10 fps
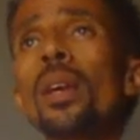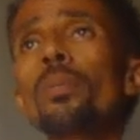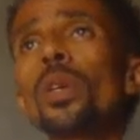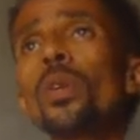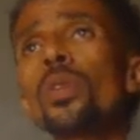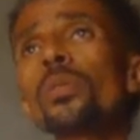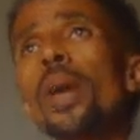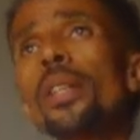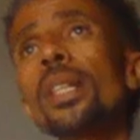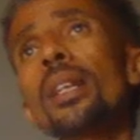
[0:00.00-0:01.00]
because
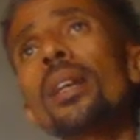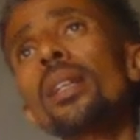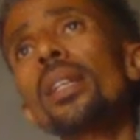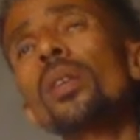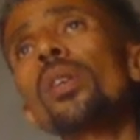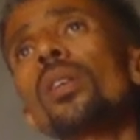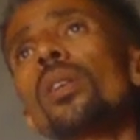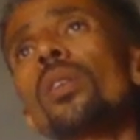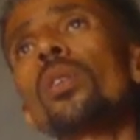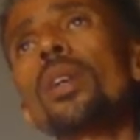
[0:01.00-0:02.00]
machine
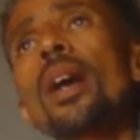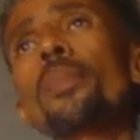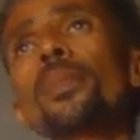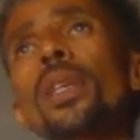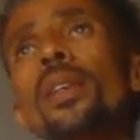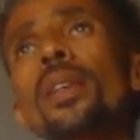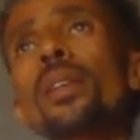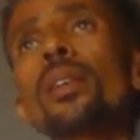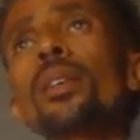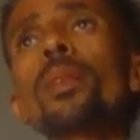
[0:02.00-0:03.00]
learning can
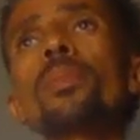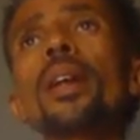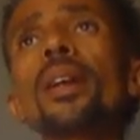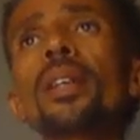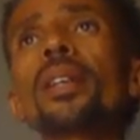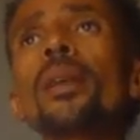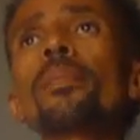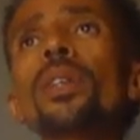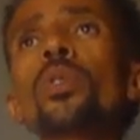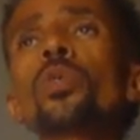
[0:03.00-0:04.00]
be, deep learning can
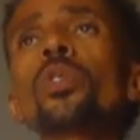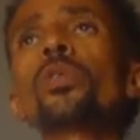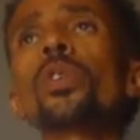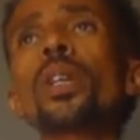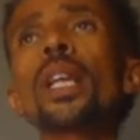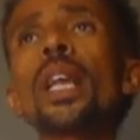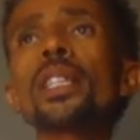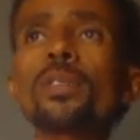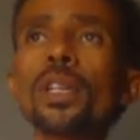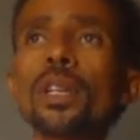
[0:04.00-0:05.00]
be used for
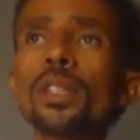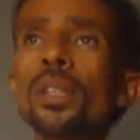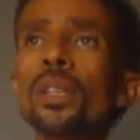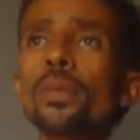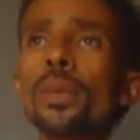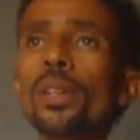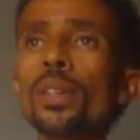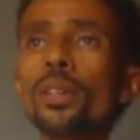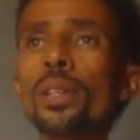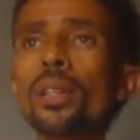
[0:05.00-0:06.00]
classification and the
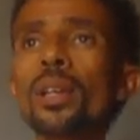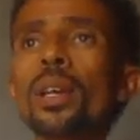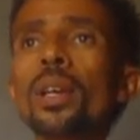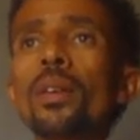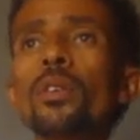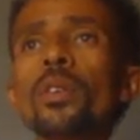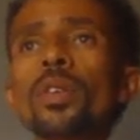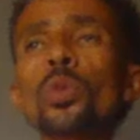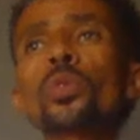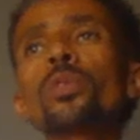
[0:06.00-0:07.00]
prediction,
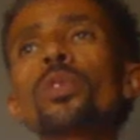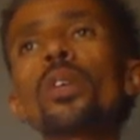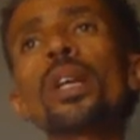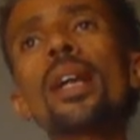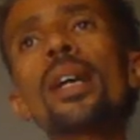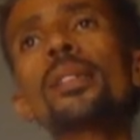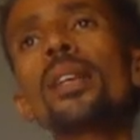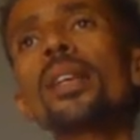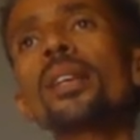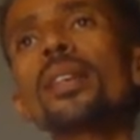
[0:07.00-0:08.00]
used for
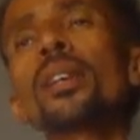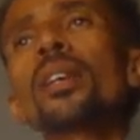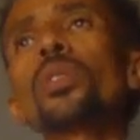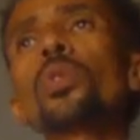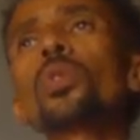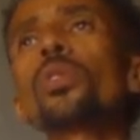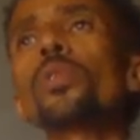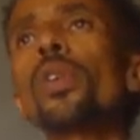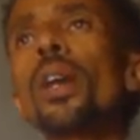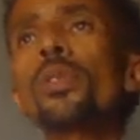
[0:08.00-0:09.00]
clustering, used
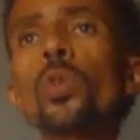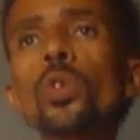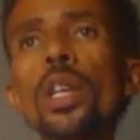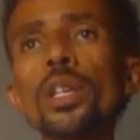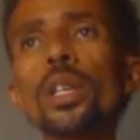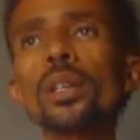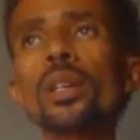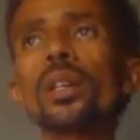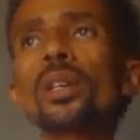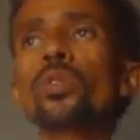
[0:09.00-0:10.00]
for association.
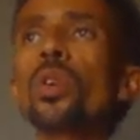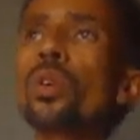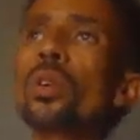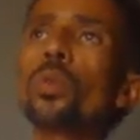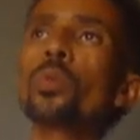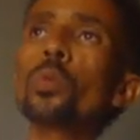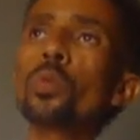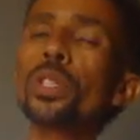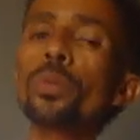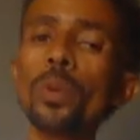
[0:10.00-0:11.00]
So
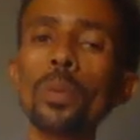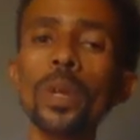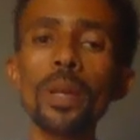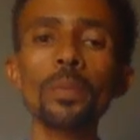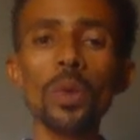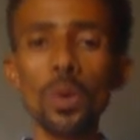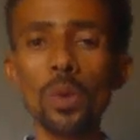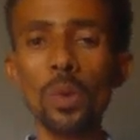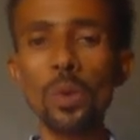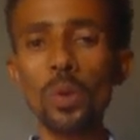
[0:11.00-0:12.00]
which
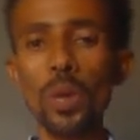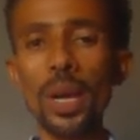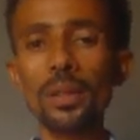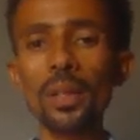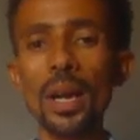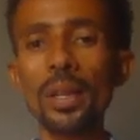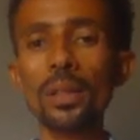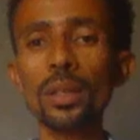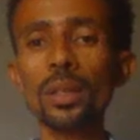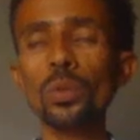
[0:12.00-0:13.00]
problem we are
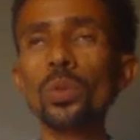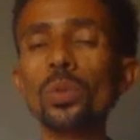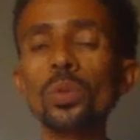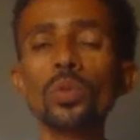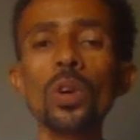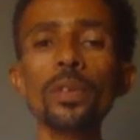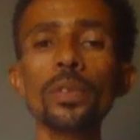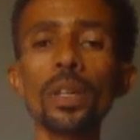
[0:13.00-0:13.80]
trying to solve